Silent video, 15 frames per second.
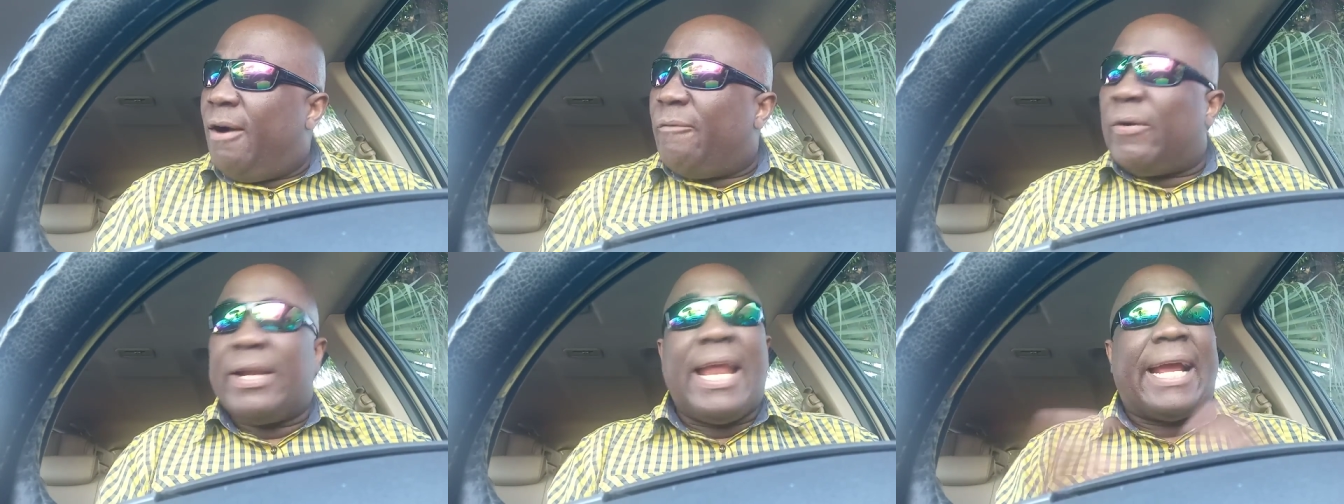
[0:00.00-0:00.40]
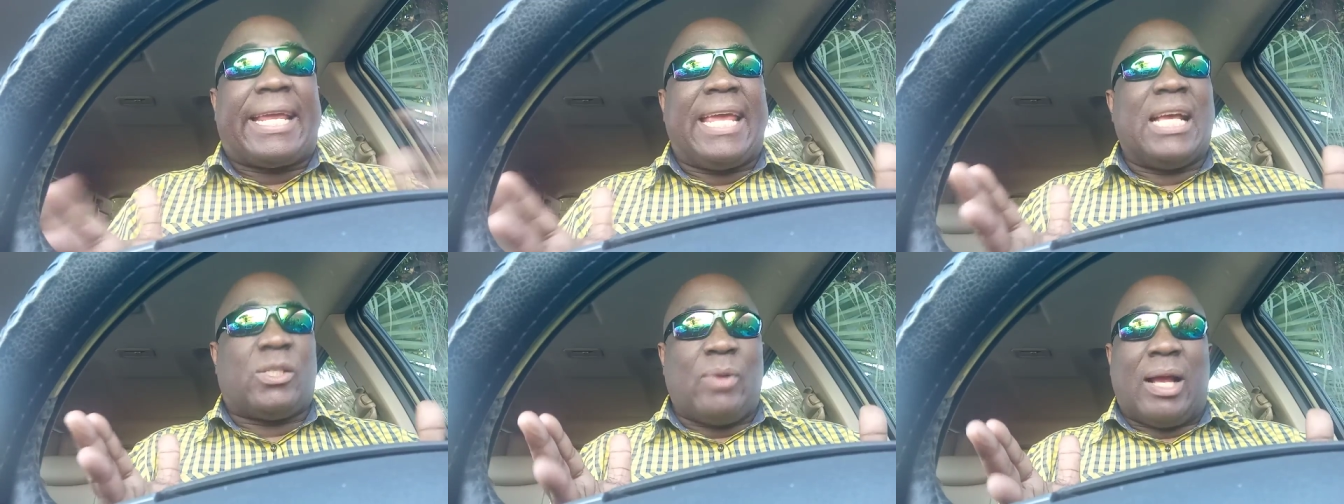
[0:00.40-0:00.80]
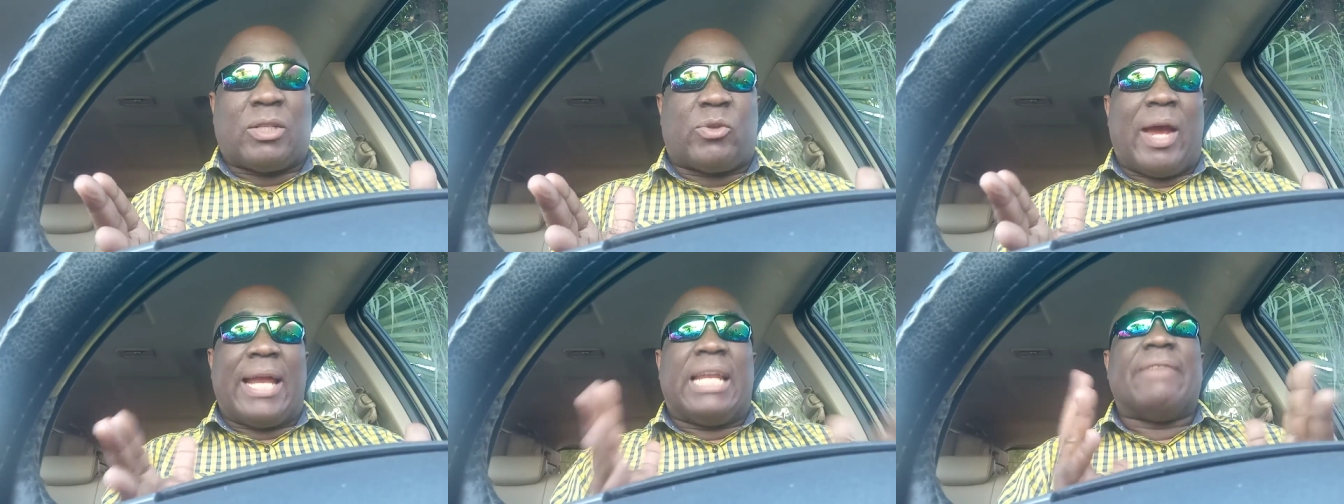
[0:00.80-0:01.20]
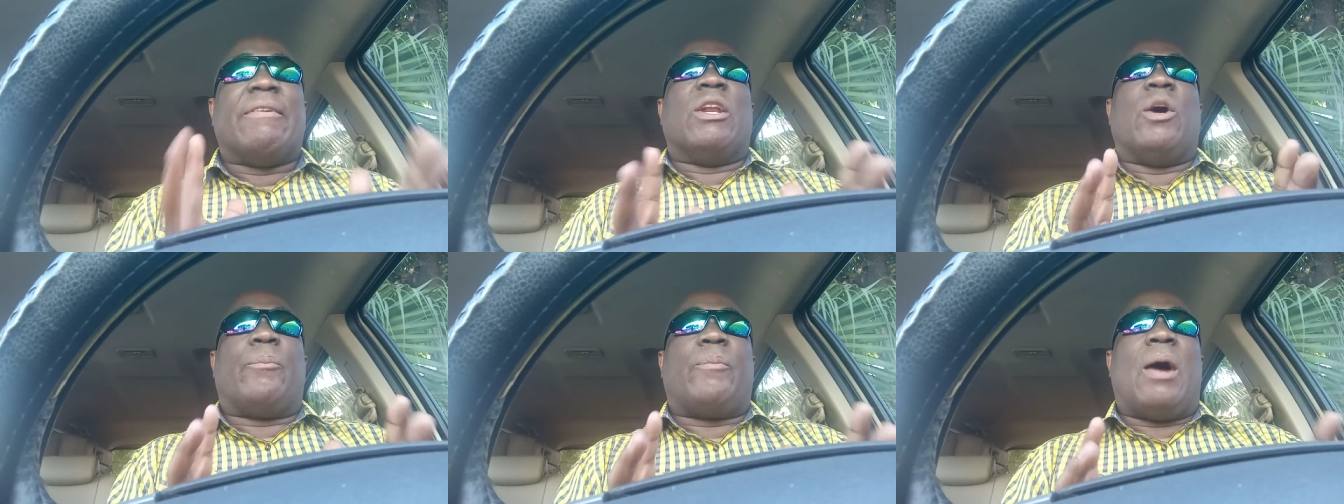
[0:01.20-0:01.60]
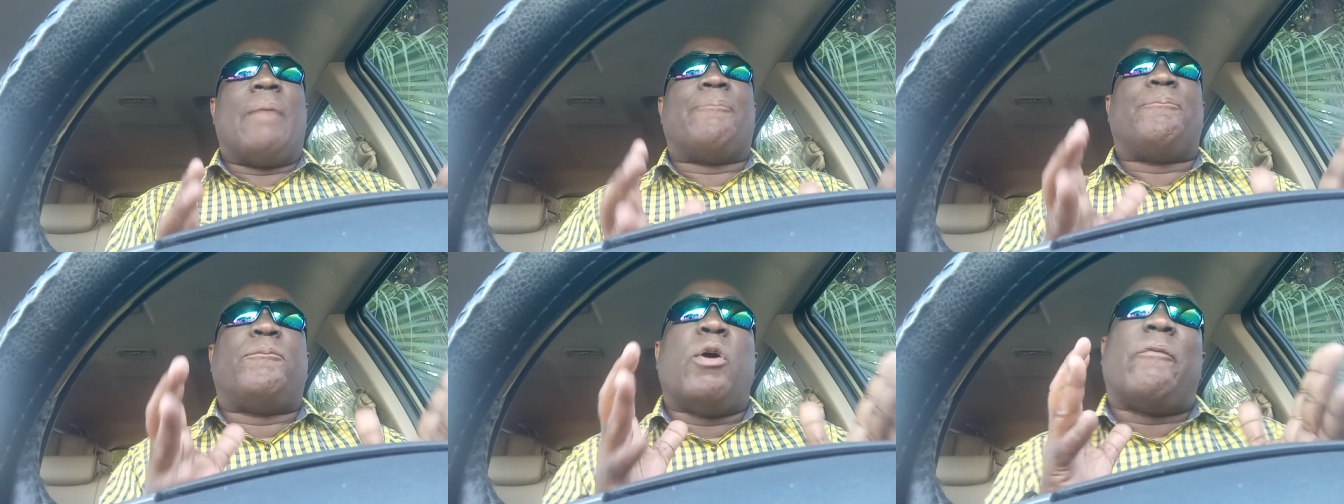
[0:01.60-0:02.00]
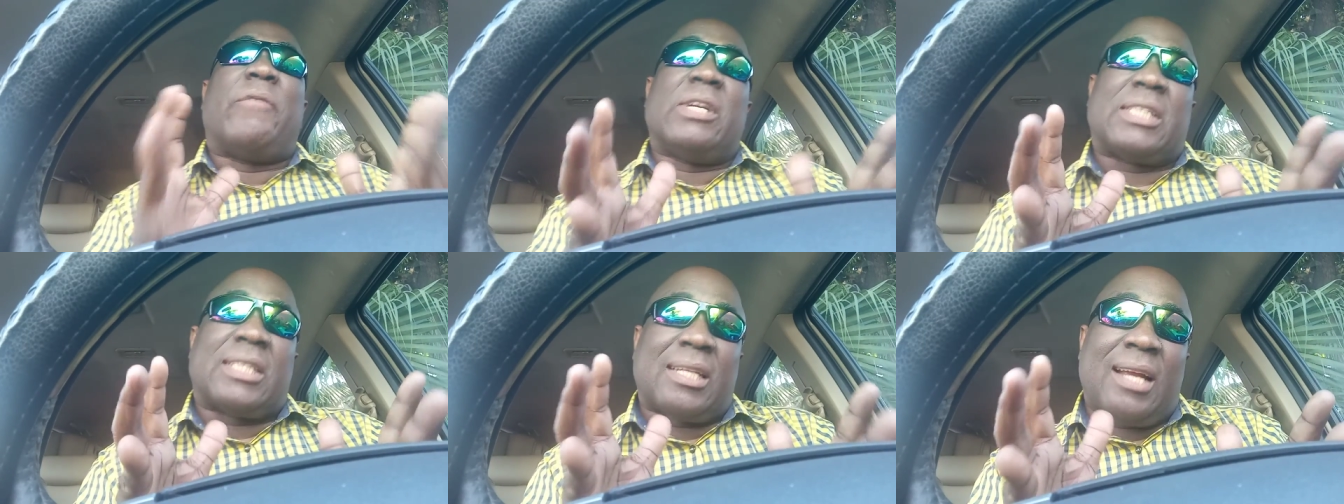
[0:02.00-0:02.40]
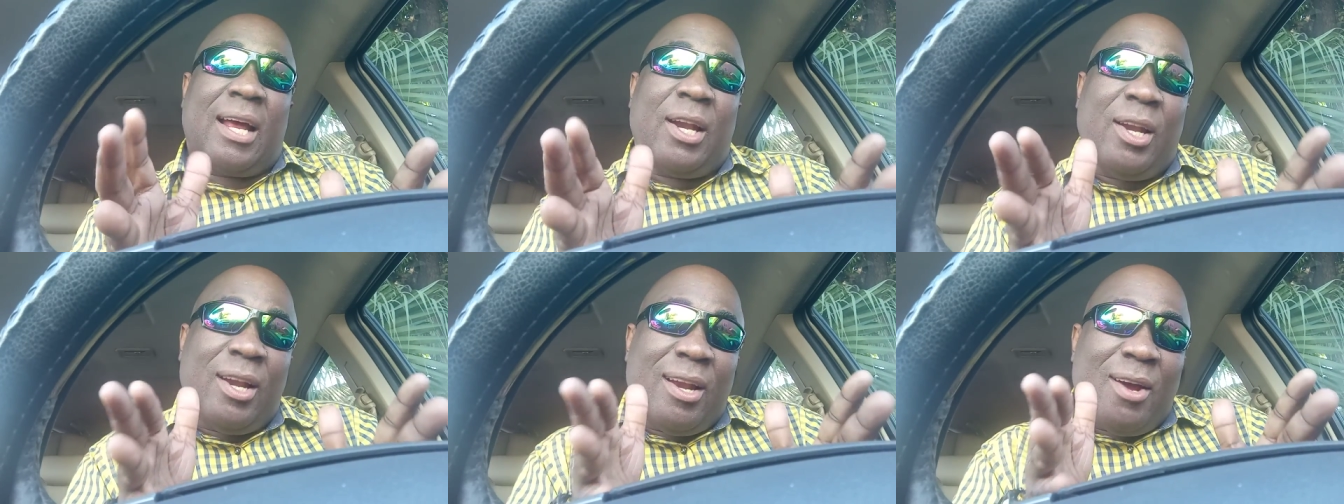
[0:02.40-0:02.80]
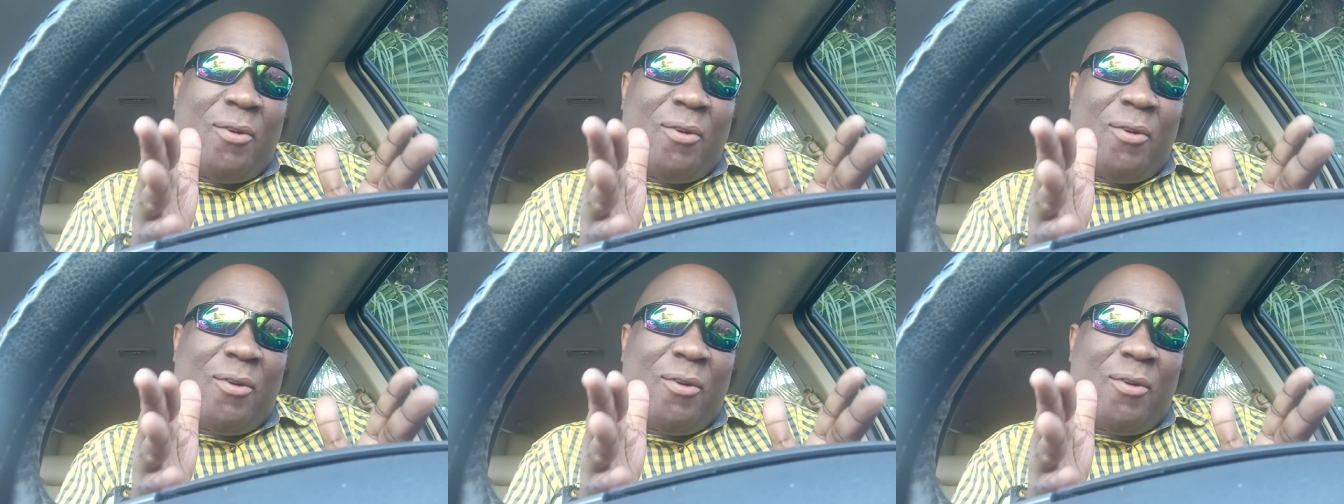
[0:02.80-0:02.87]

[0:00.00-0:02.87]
For decades, we are trying to develop a professional